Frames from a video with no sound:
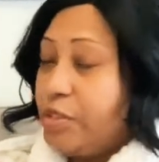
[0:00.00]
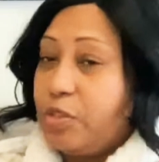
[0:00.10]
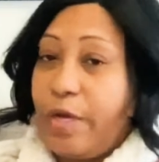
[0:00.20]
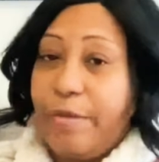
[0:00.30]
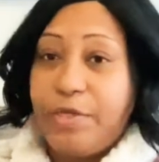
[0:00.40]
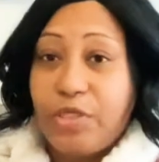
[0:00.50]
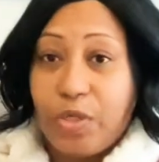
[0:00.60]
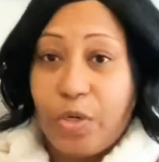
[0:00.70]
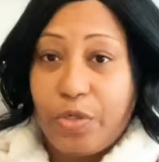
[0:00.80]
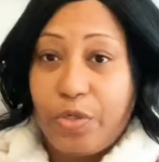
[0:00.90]
So let me
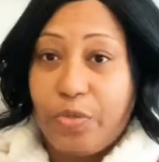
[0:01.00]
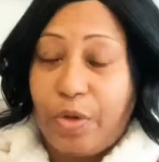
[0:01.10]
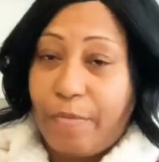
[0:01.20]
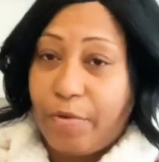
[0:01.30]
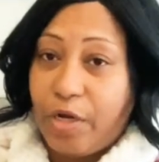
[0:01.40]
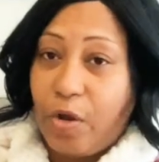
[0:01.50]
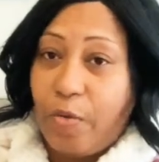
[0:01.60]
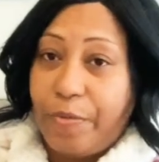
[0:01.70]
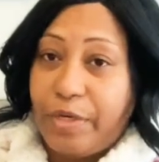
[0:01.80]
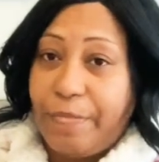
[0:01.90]
show you, I'm gonna
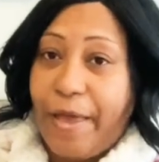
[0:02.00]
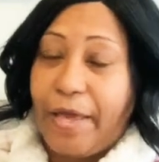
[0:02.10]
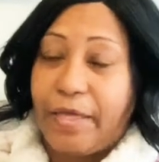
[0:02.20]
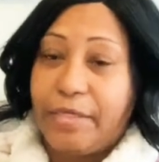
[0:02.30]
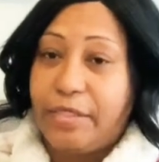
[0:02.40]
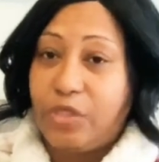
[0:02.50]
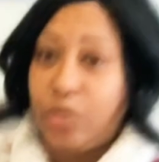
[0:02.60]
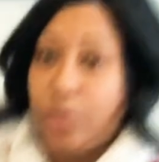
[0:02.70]
open the package and show